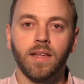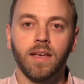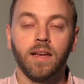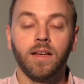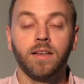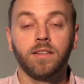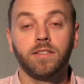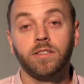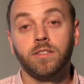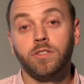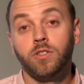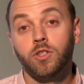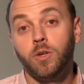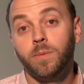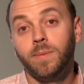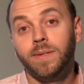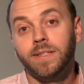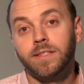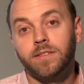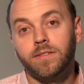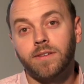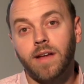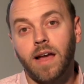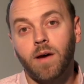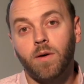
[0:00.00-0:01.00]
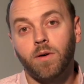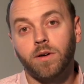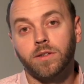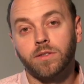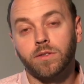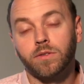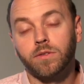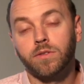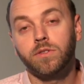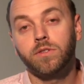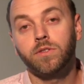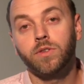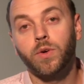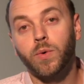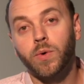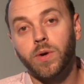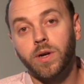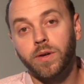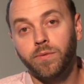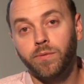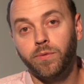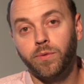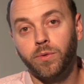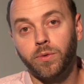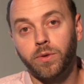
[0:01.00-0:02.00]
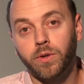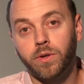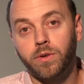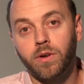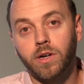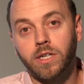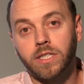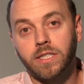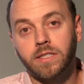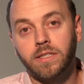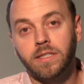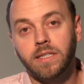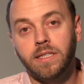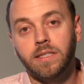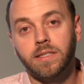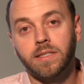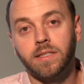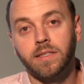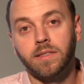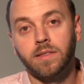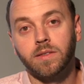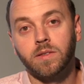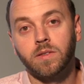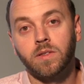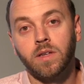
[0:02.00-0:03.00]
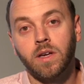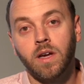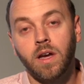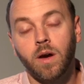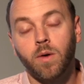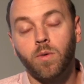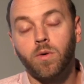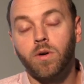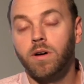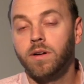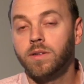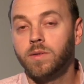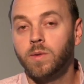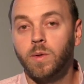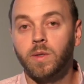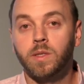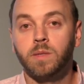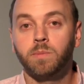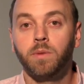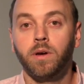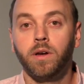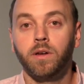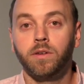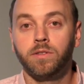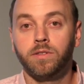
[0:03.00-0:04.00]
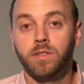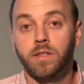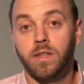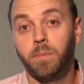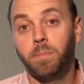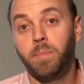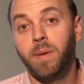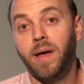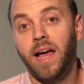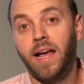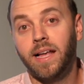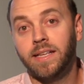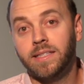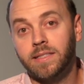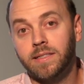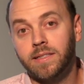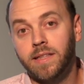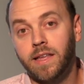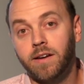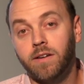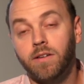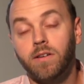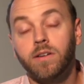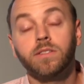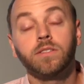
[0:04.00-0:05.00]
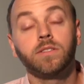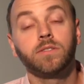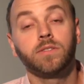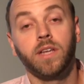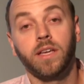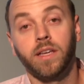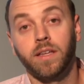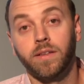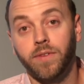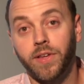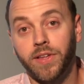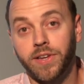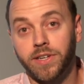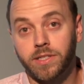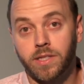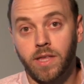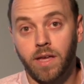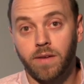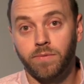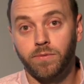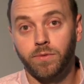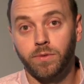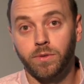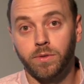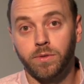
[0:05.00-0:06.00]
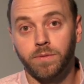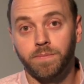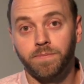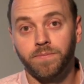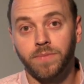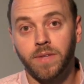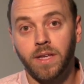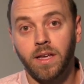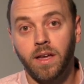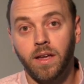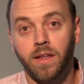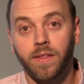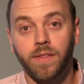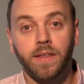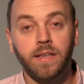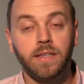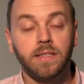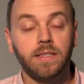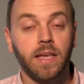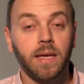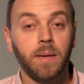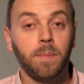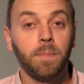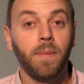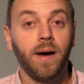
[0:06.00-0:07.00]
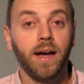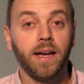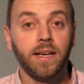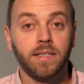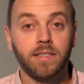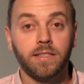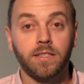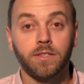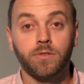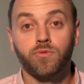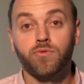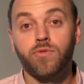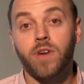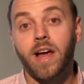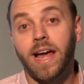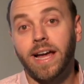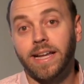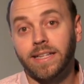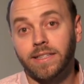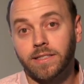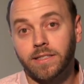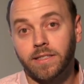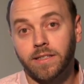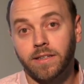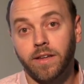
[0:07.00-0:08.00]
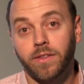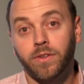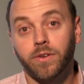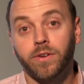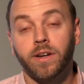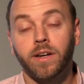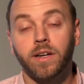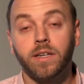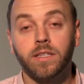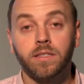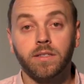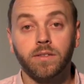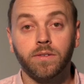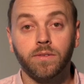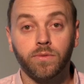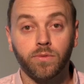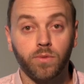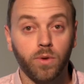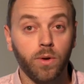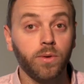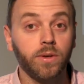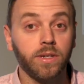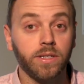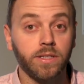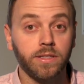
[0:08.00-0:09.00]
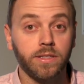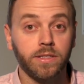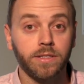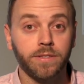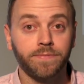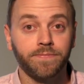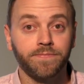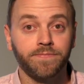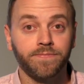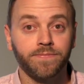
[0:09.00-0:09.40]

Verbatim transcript: Since humans are now also storing food across seasons, we're also exposed to the pests that also take advantage of that food. Things like mice and rats and other kinds of rodents.